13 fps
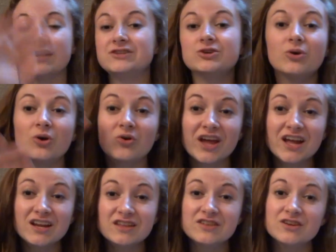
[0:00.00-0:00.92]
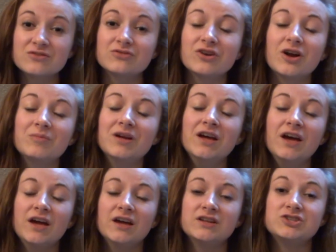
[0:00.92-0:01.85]
I don't own anything from
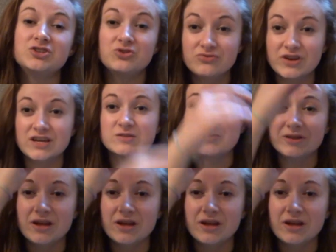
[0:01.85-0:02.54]
too Faced,